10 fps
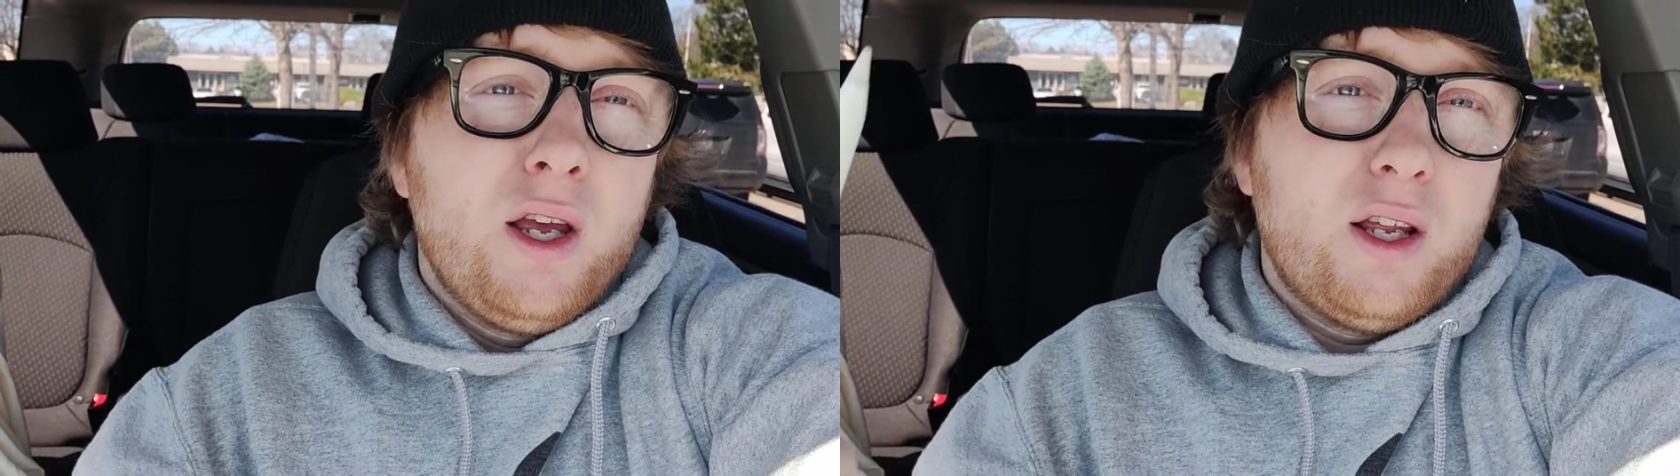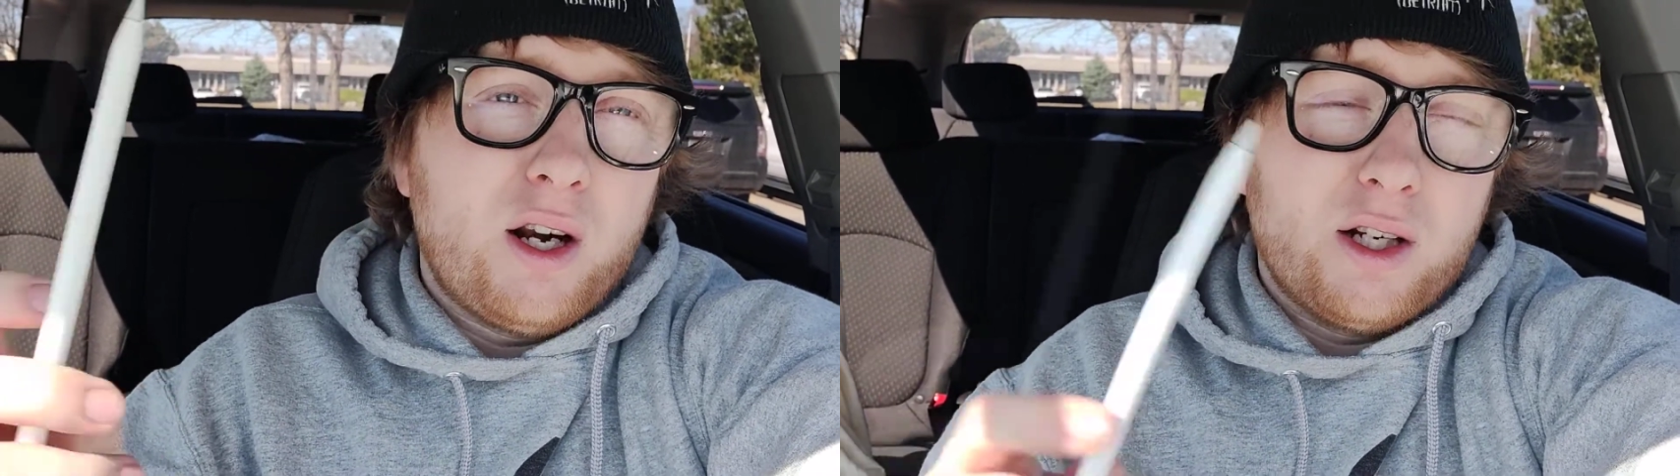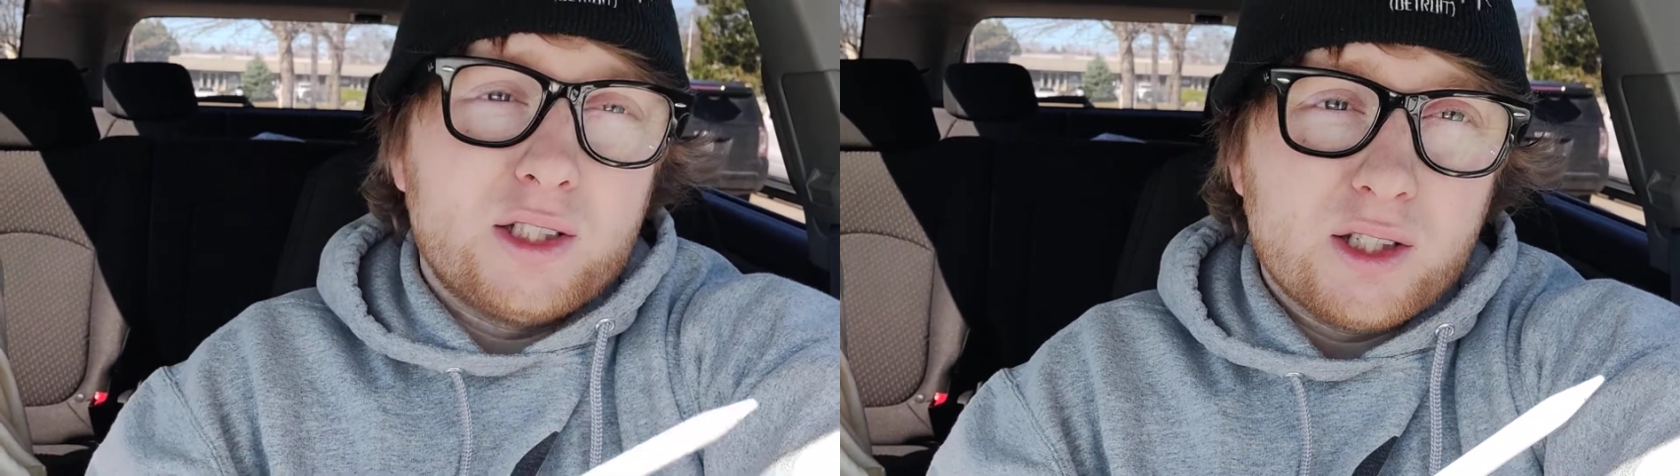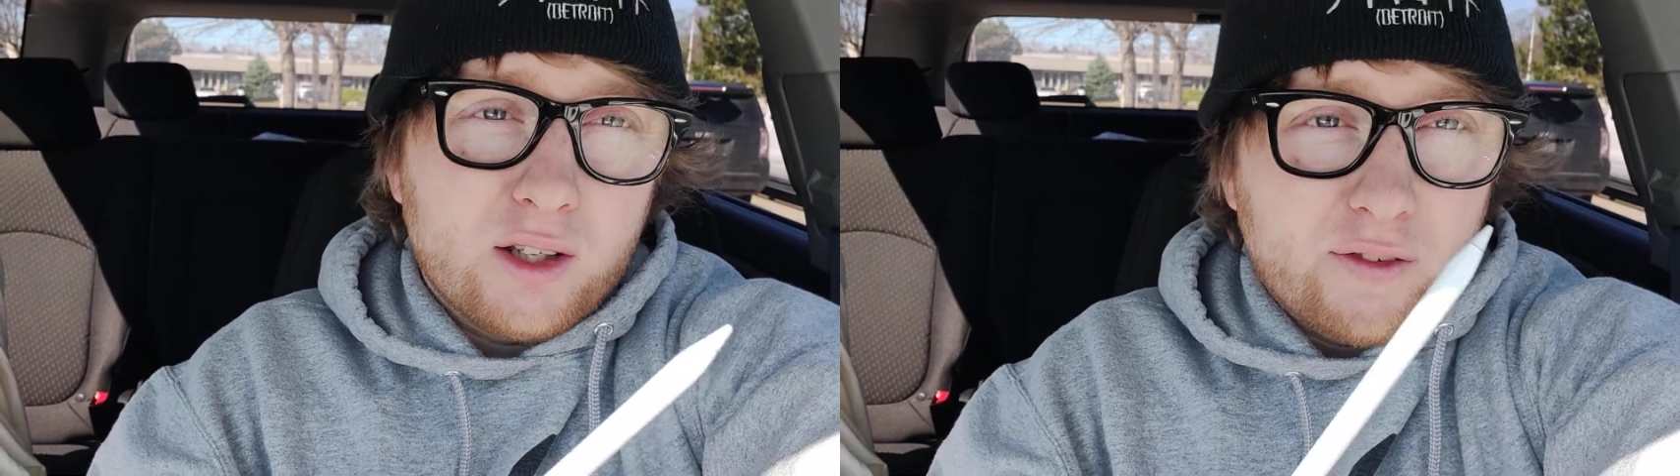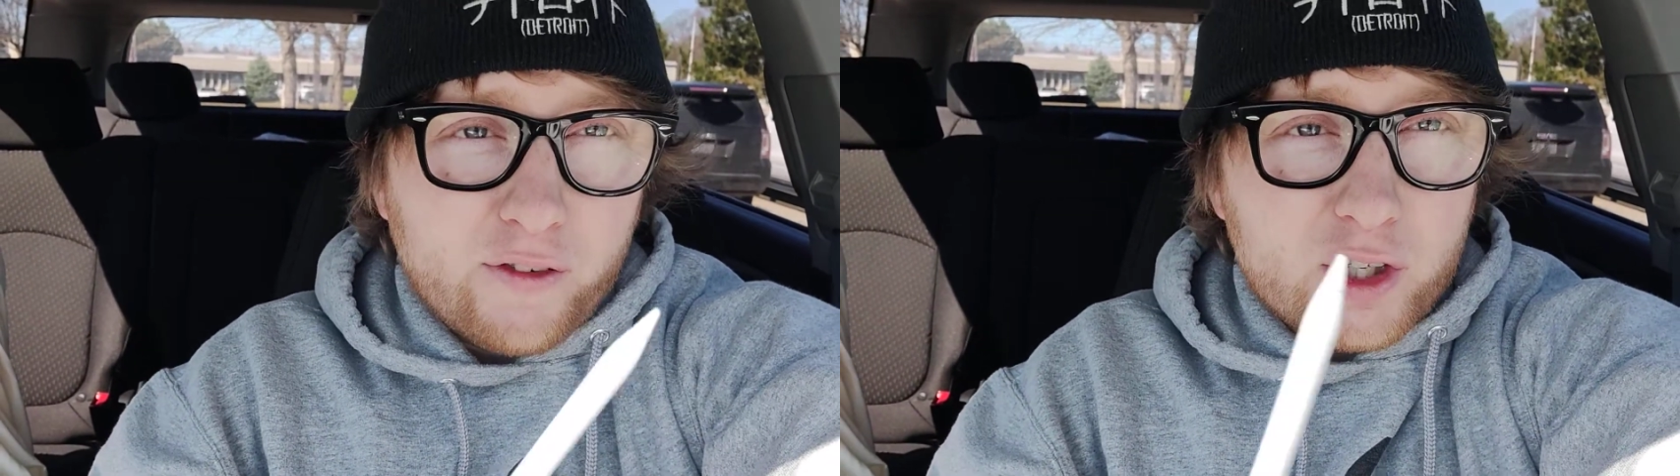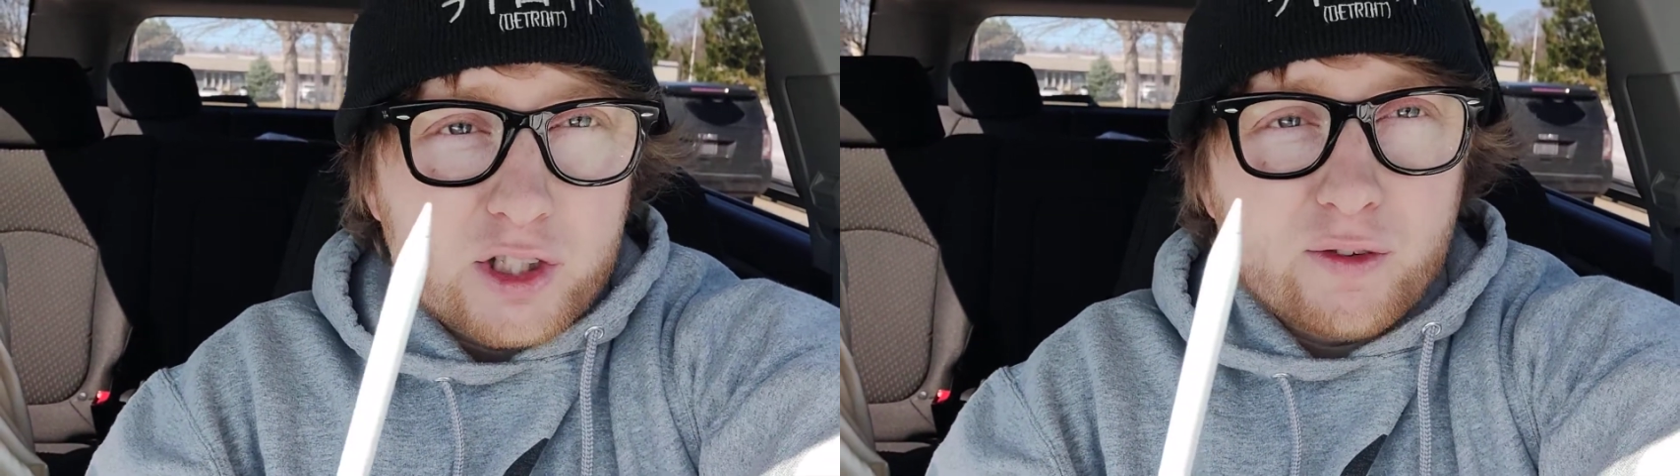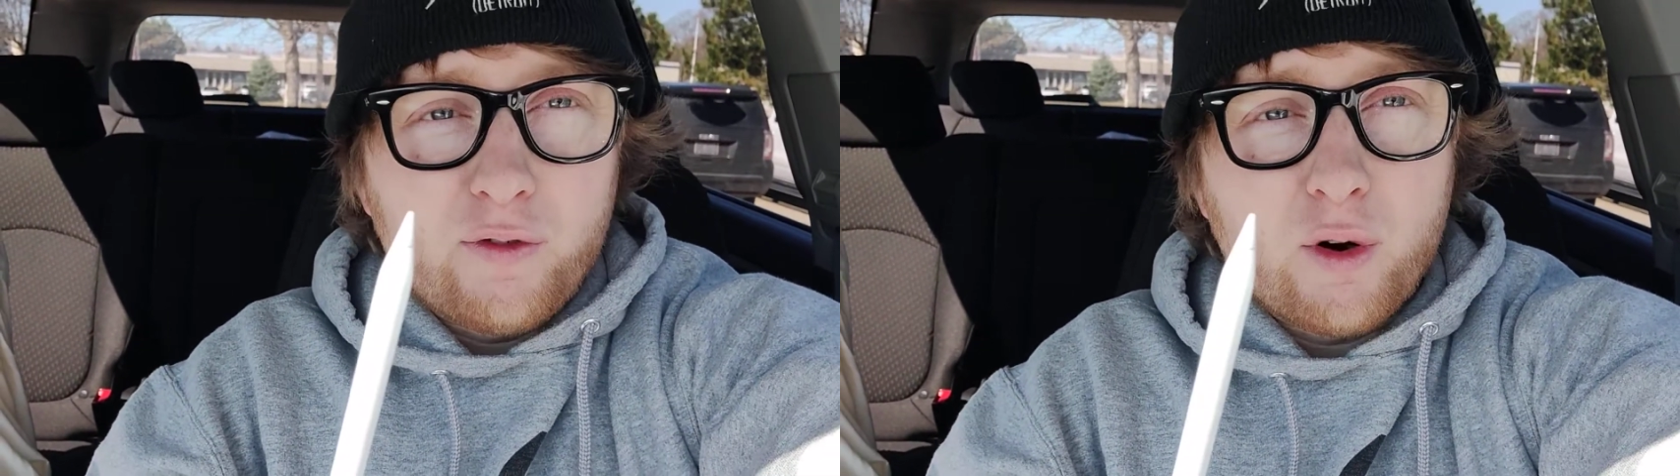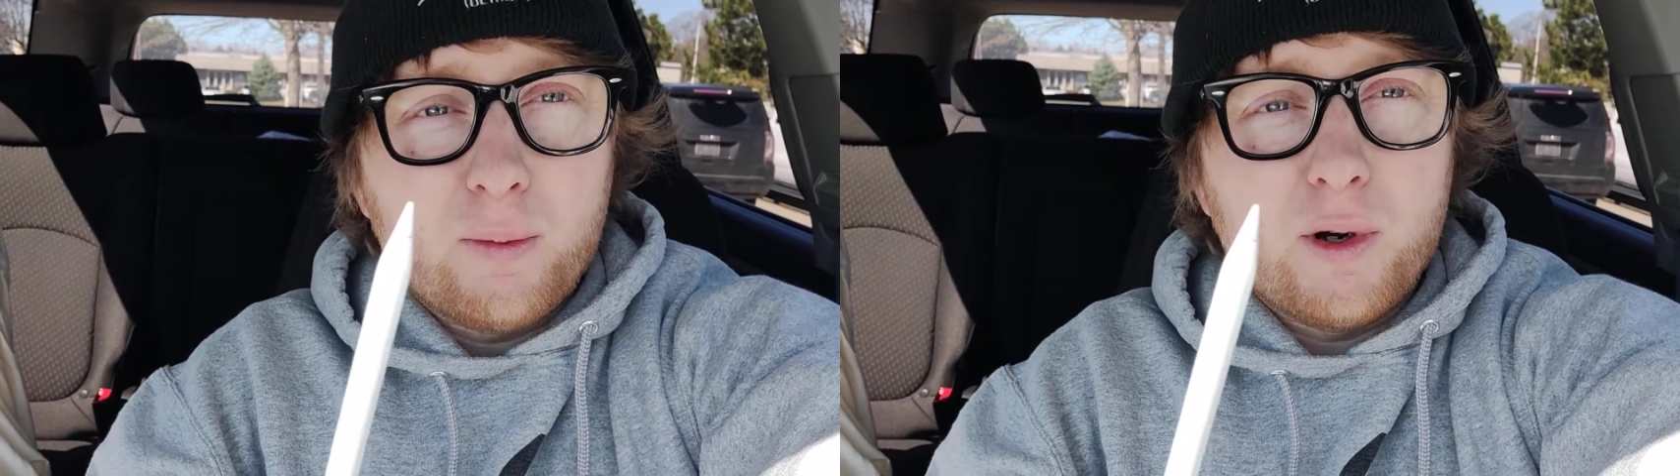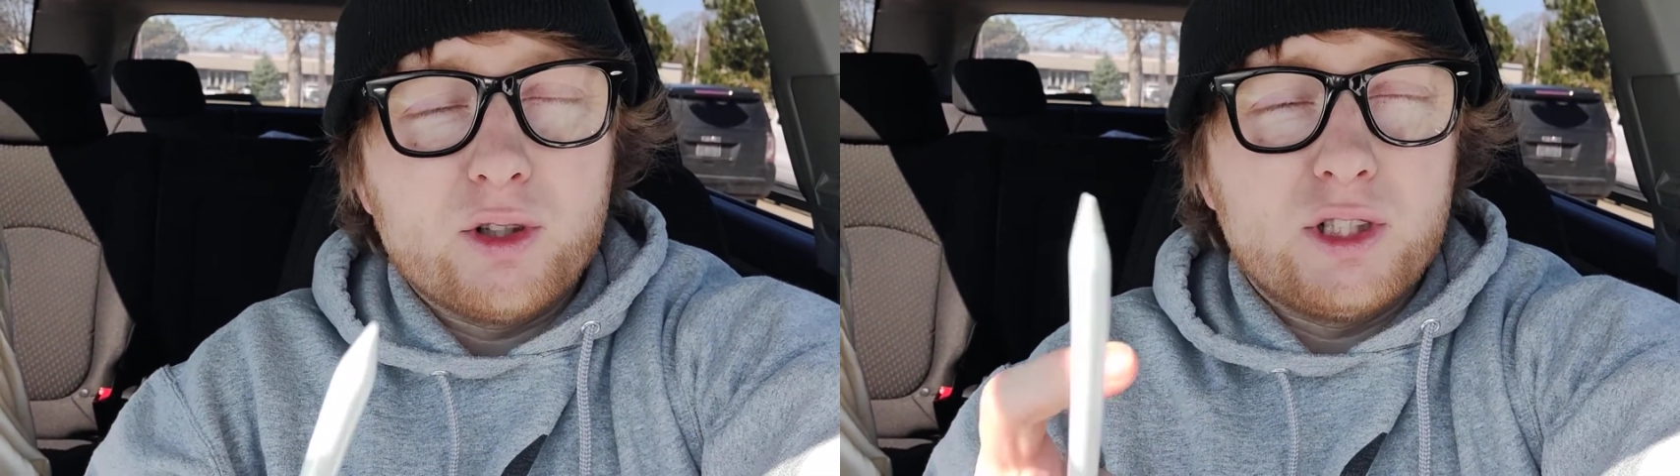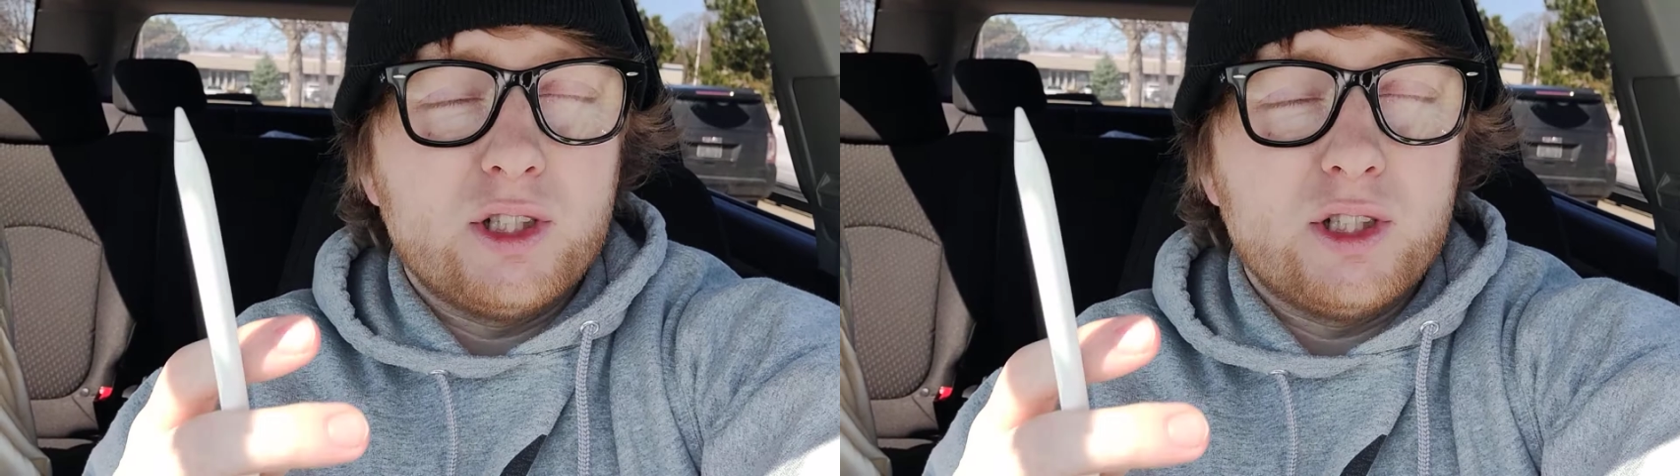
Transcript: And honestly, the first and foremost,